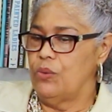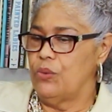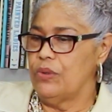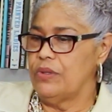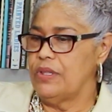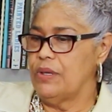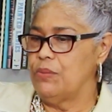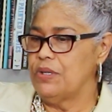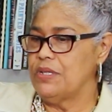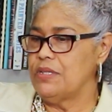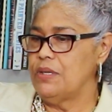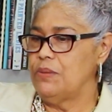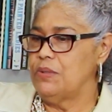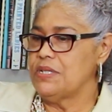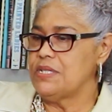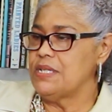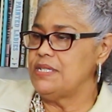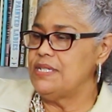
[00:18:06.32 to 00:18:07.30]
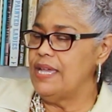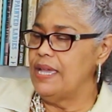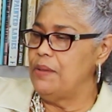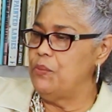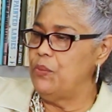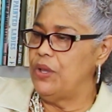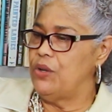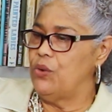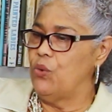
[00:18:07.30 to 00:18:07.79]
There was a
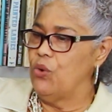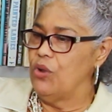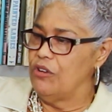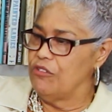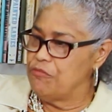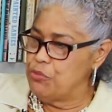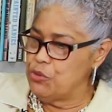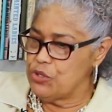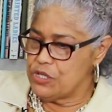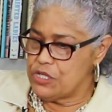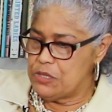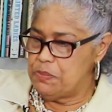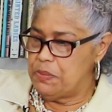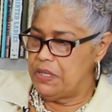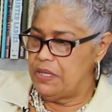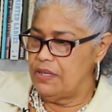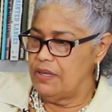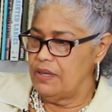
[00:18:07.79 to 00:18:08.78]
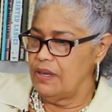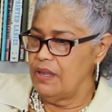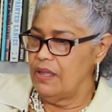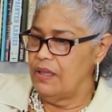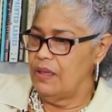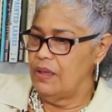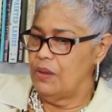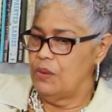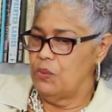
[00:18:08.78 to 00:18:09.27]
time when all of Port of Spain
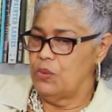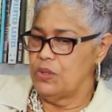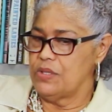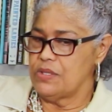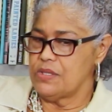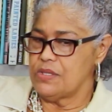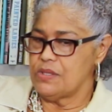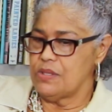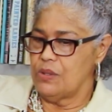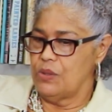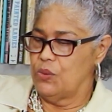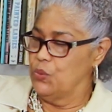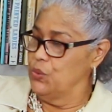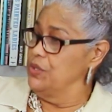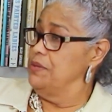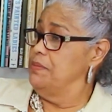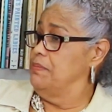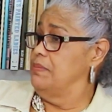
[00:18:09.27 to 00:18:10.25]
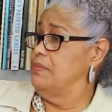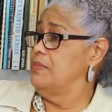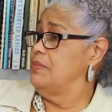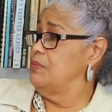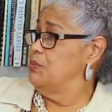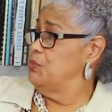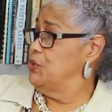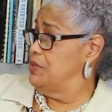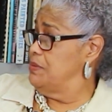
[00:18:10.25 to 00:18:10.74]
was wooden
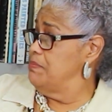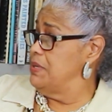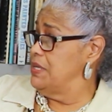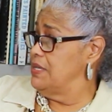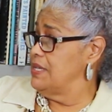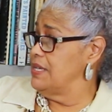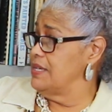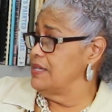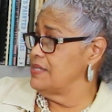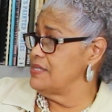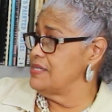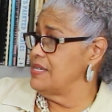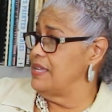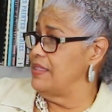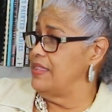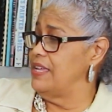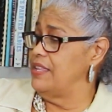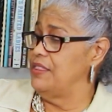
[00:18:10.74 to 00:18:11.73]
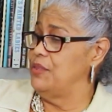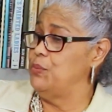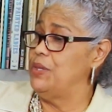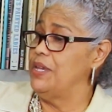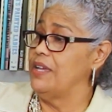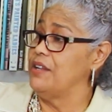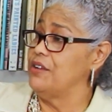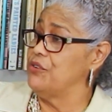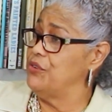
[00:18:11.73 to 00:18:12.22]
buildings, and then we
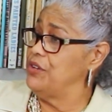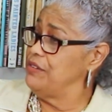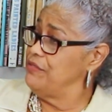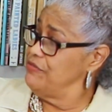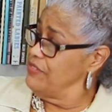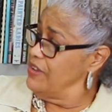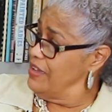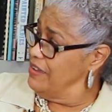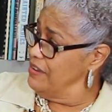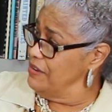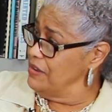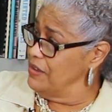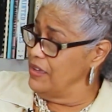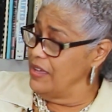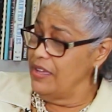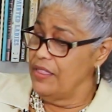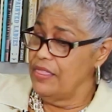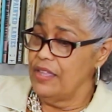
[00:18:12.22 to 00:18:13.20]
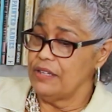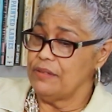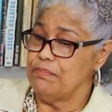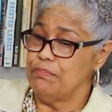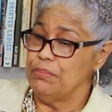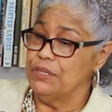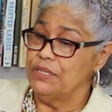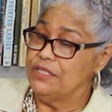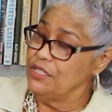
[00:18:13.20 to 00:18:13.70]
had a great fire
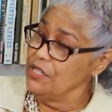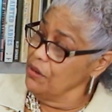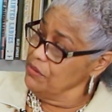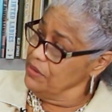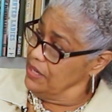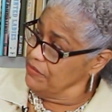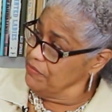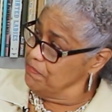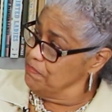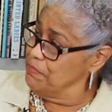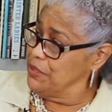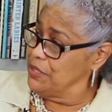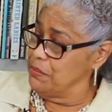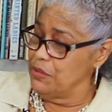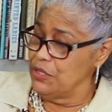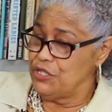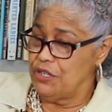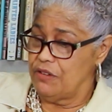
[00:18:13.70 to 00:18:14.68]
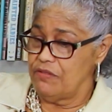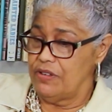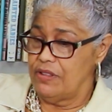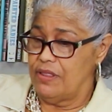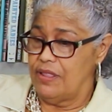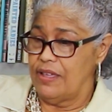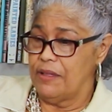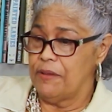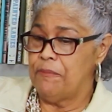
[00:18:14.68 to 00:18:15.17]
that burned down pretty much
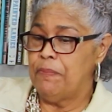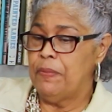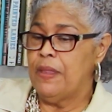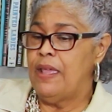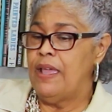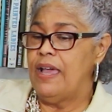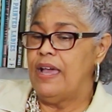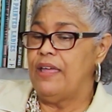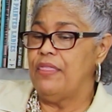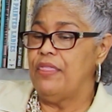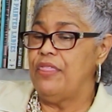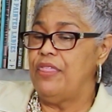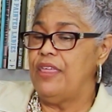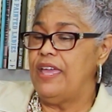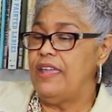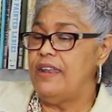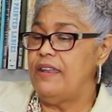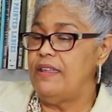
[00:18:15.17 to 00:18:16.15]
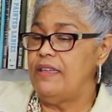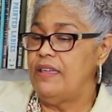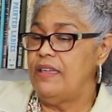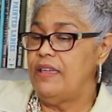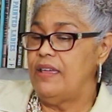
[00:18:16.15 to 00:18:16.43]
everything. And then